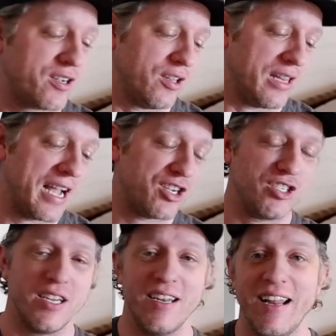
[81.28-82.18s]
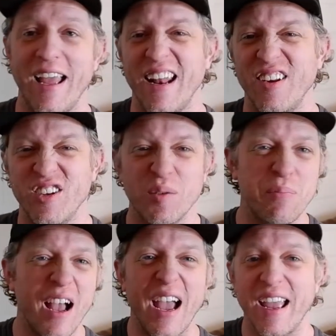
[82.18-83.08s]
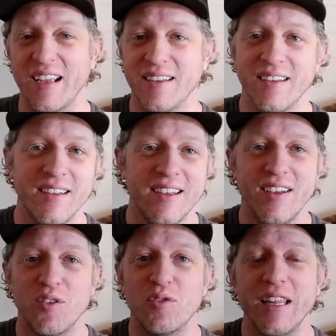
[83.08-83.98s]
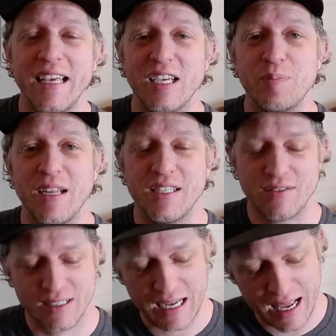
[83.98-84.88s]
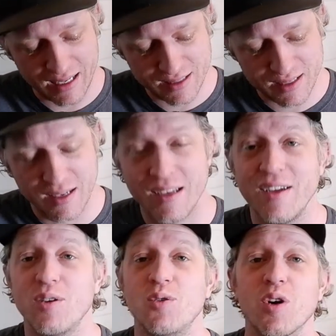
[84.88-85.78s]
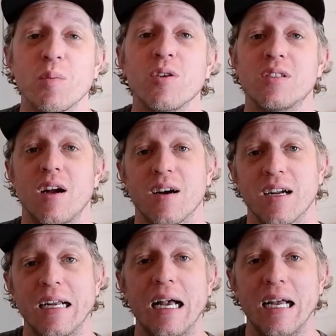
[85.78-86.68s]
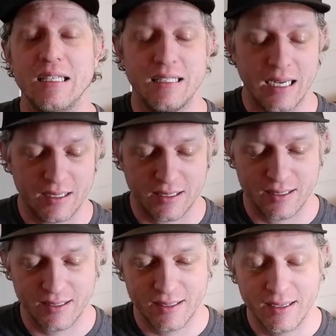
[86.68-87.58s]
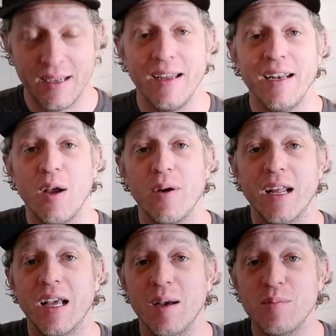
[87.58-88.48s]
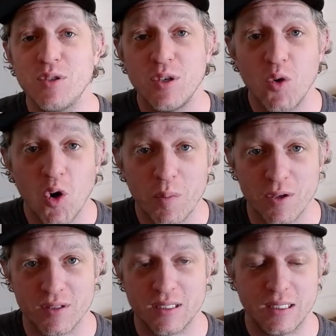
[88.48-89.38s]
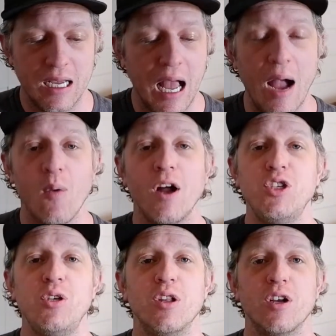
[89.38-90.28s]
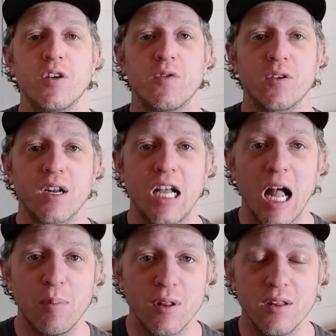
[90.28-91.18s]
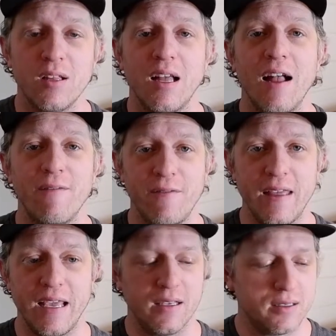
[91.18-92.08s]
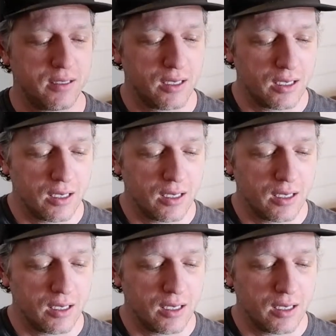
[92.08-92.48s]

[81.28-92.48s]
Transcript: your collection and you're buying really expensive snakes. Normals are a godsend. Now, when it comes to normals, I want you to look for a couple of things.